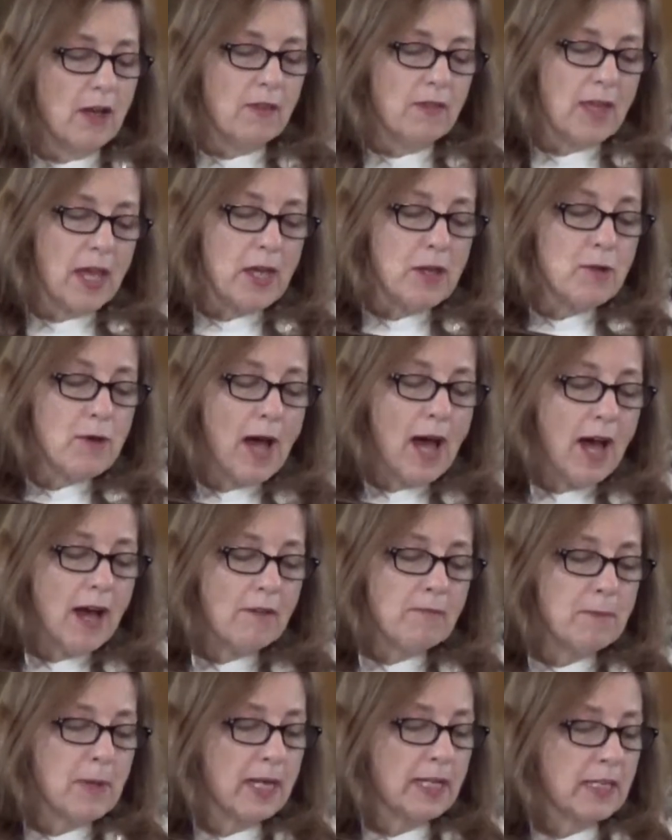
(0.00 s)
They who
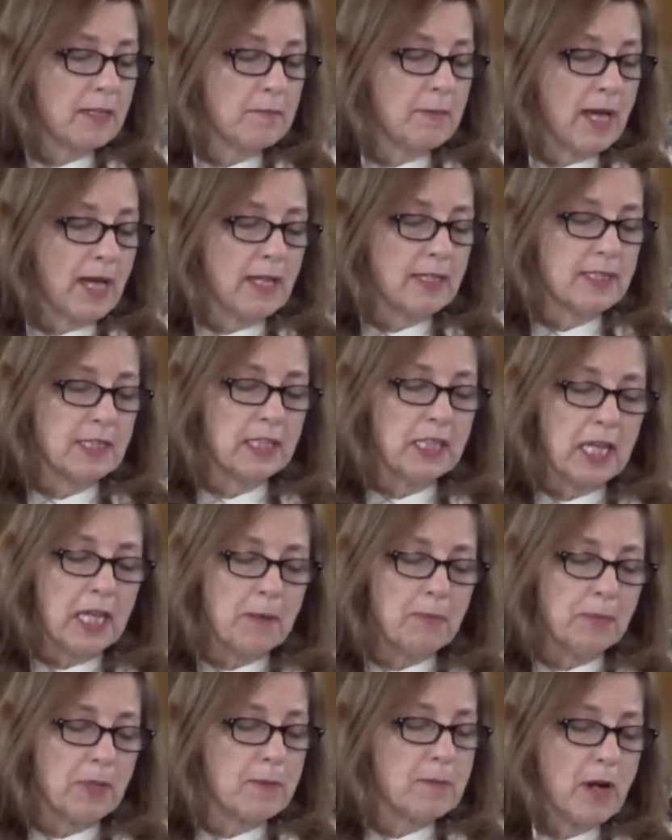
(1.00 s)
have my commands and
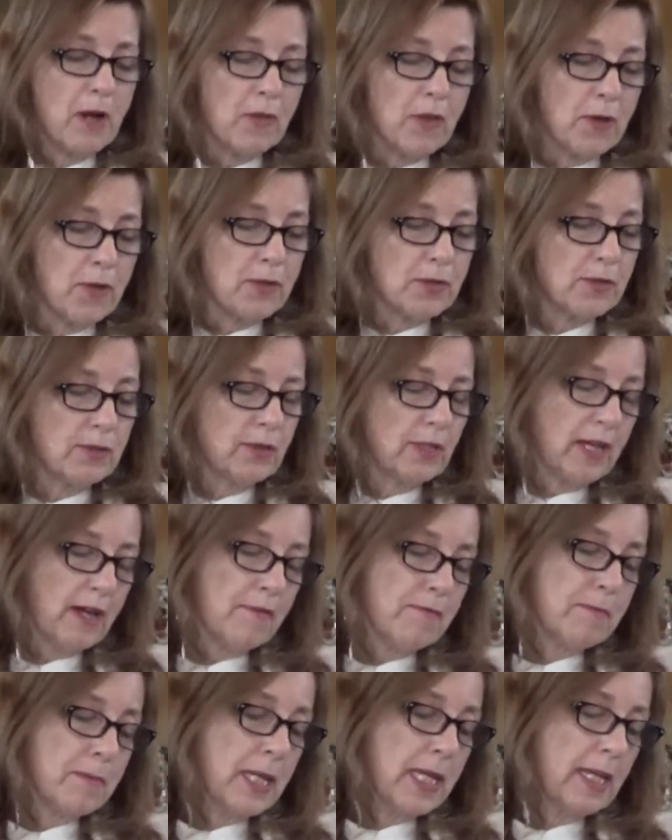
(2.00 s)
keep them are those who
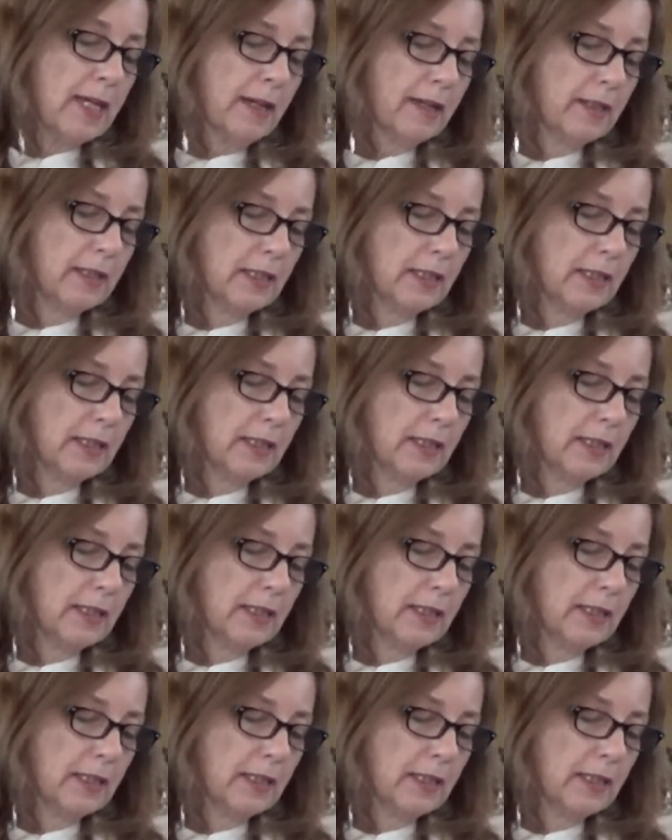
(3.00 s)
love me,